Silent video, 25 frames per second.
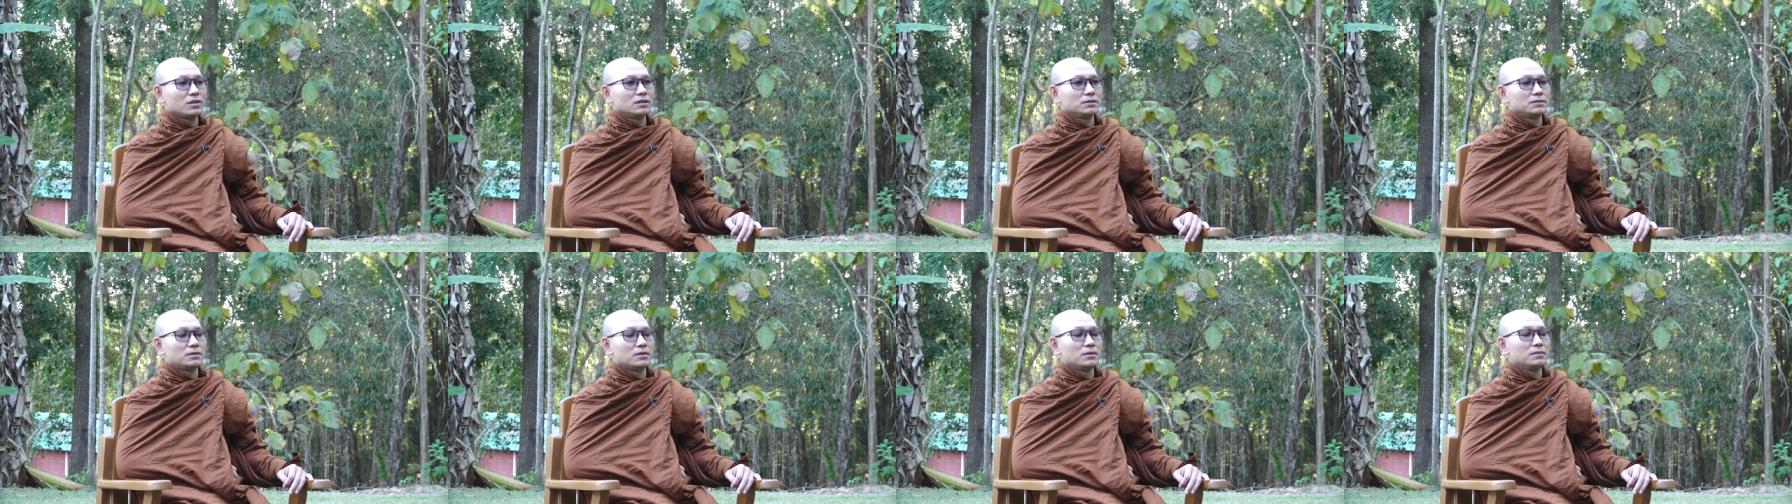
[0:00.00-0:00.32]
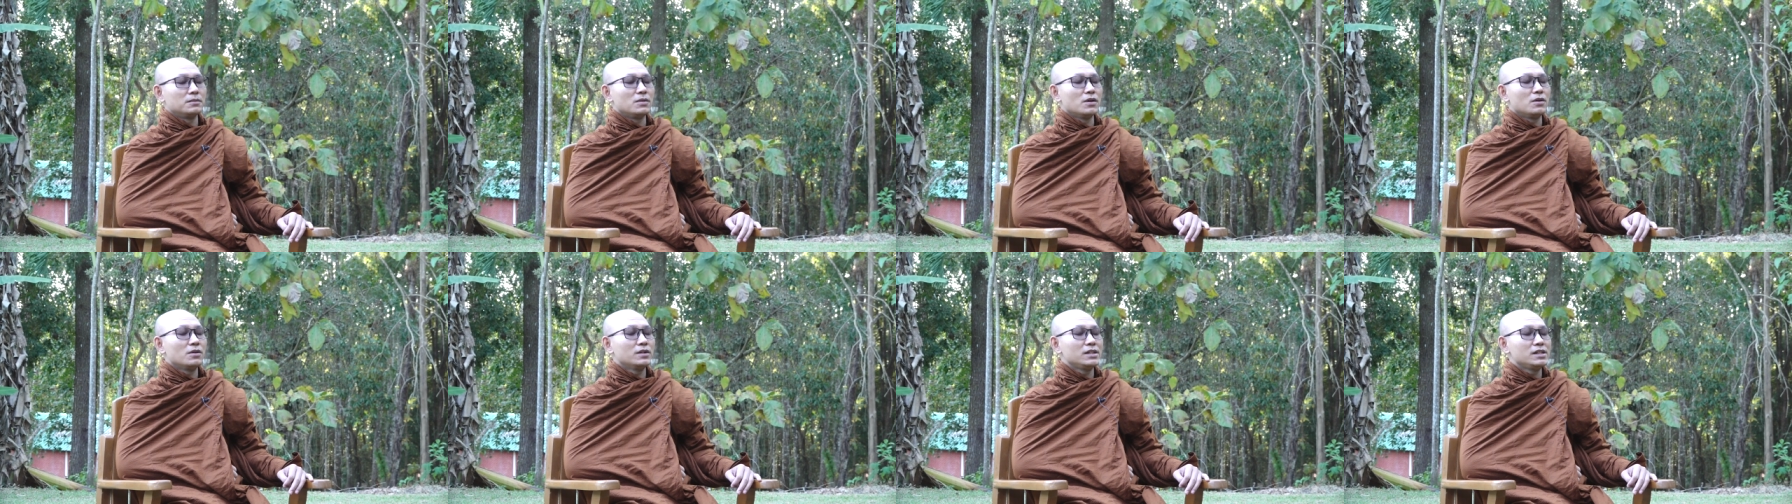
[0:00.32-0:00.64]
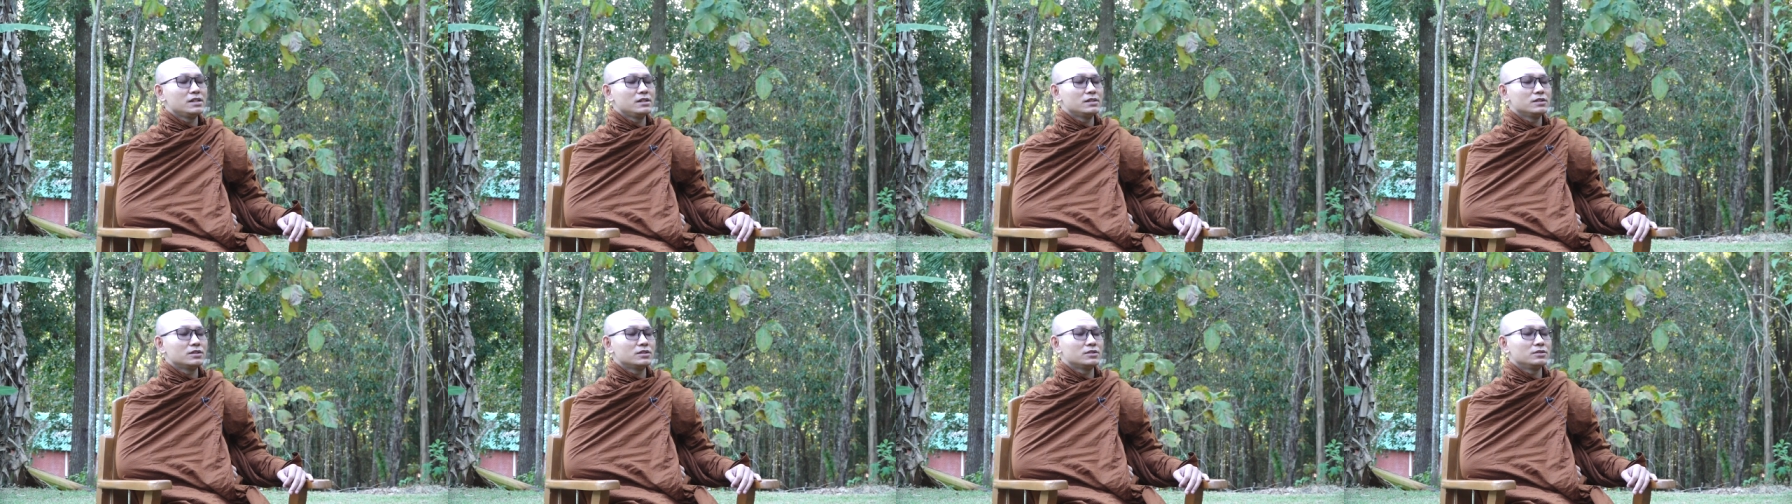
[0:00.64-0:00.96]
from
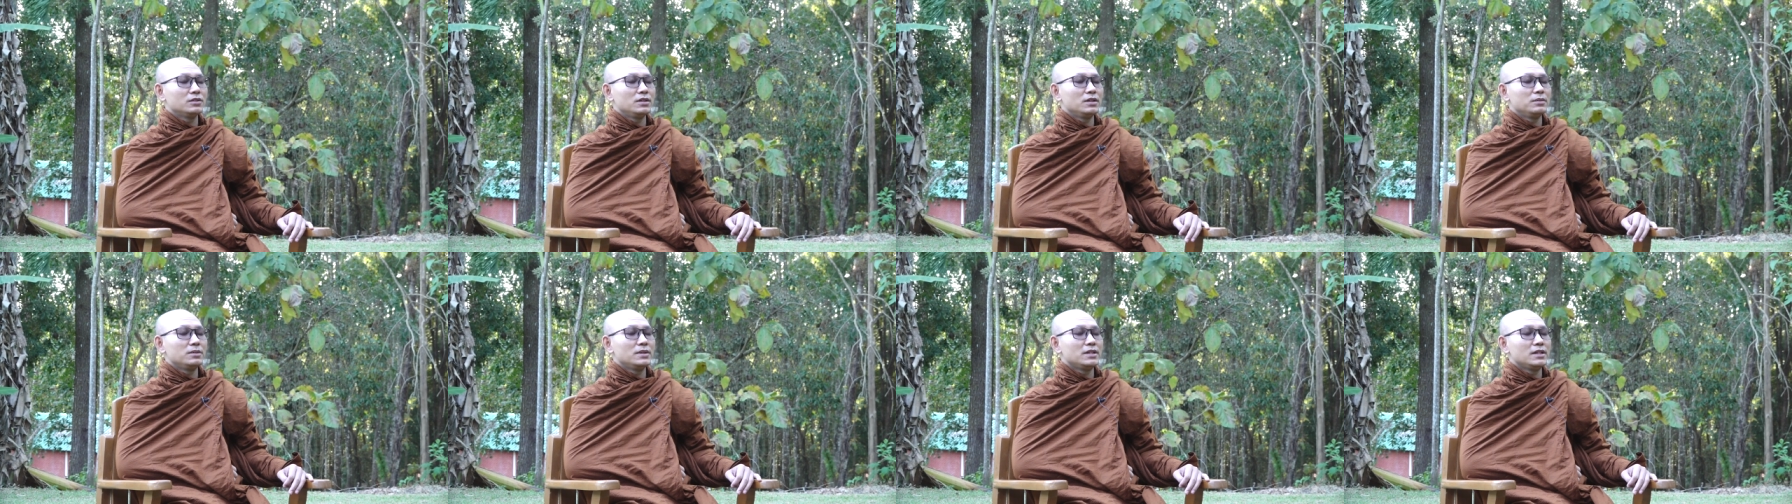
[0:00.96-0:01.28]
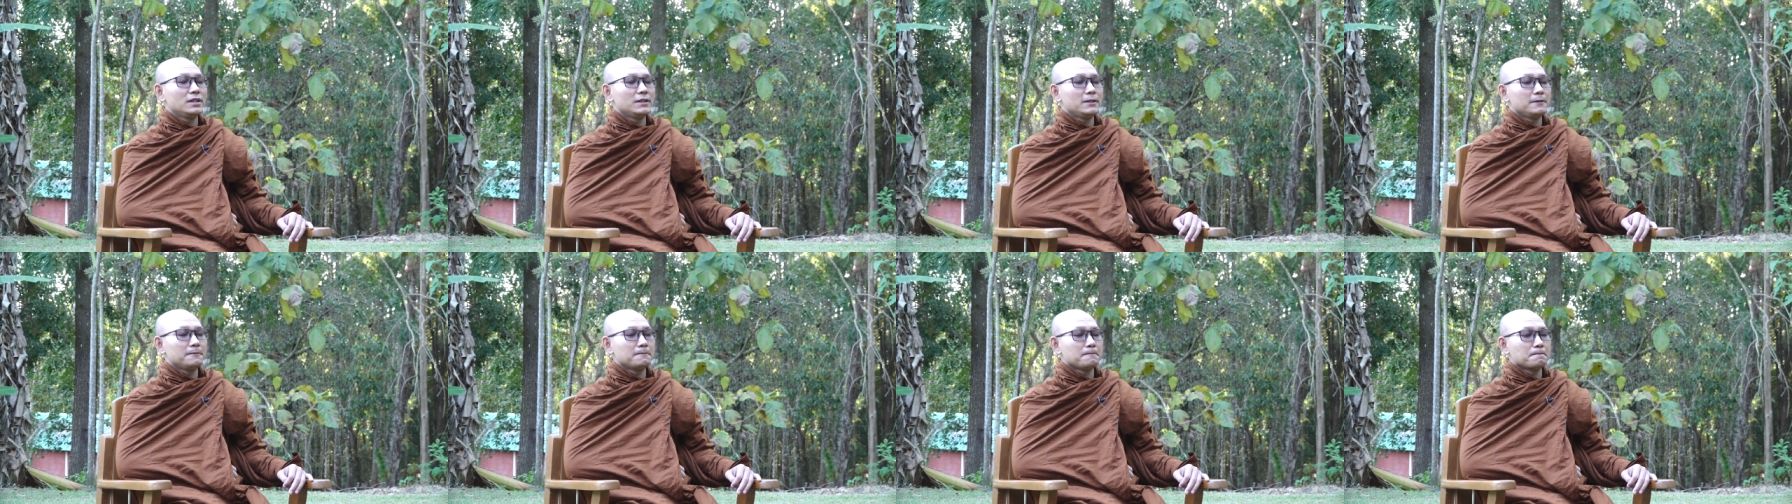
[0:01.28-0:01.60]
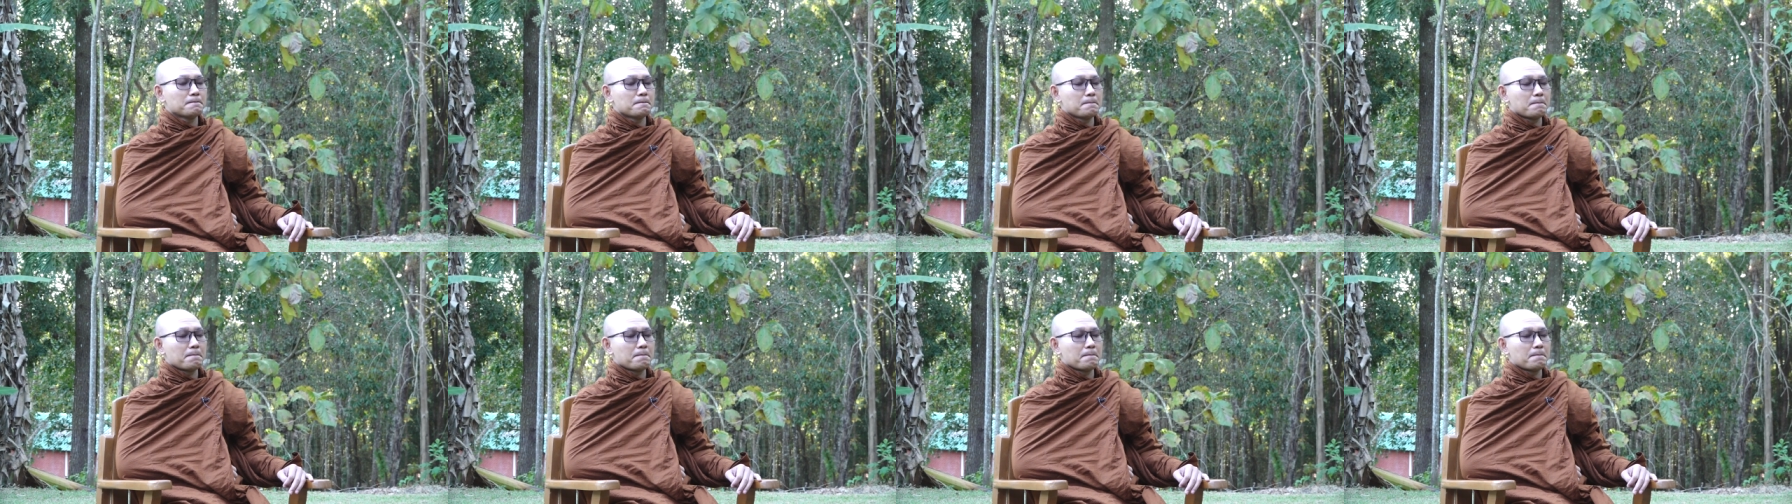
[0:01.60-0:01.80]
morning to evening,